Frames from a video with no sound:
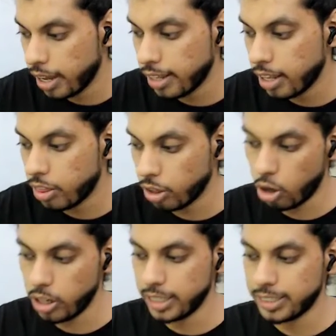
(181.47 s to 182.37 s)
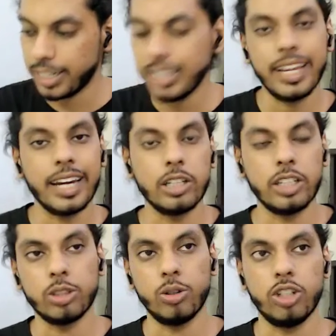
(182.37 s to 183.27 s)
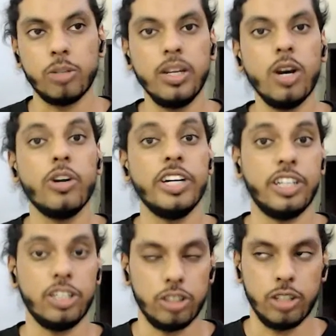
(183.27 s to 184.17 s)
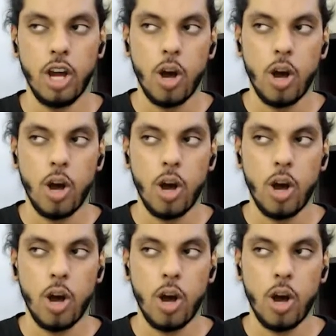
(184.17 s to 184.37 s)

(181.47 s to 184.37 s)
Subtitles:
in the context setting, that there's going to be orientation.